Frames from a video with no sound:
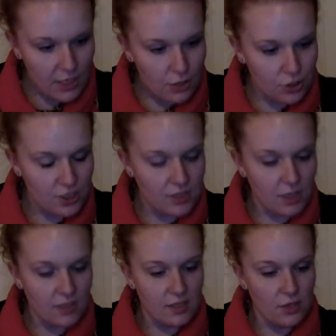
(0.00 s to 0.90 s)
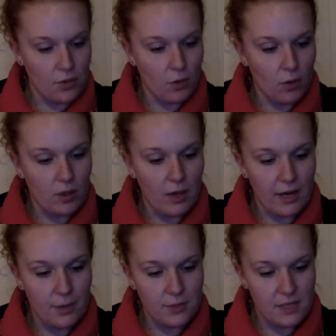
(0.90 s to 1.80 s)
she saw Senor
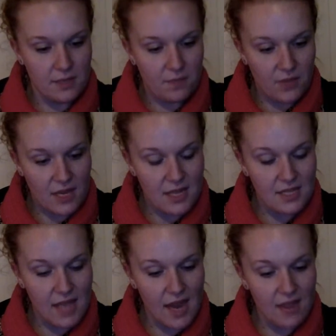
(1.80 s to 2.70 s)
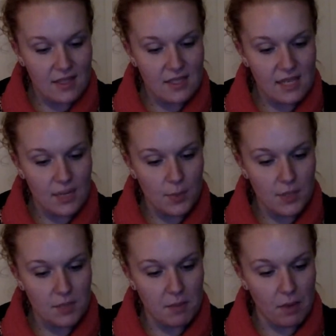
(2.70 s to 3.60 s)
Coyote. He sat on the sand with
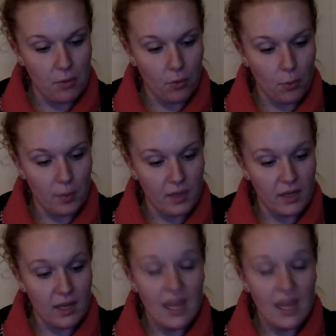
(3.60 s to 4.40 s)
his mouth open.